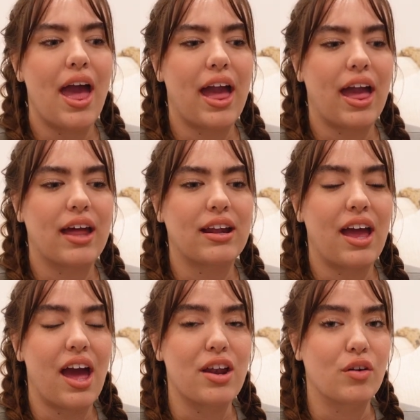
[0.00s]
and I
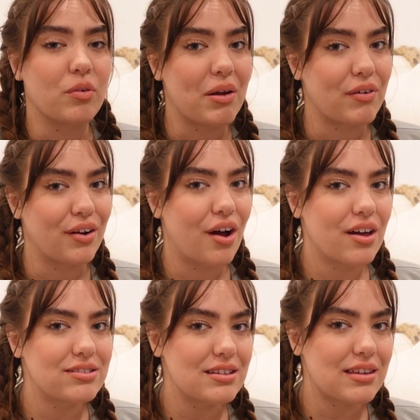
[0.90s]
headed over over my friend
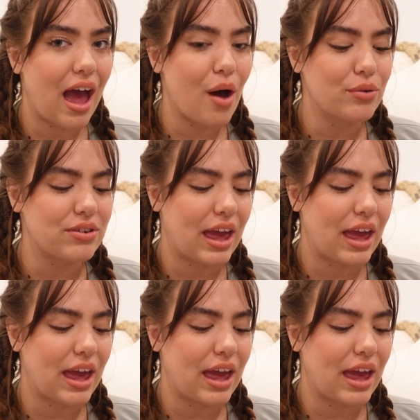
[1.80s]
Austin's house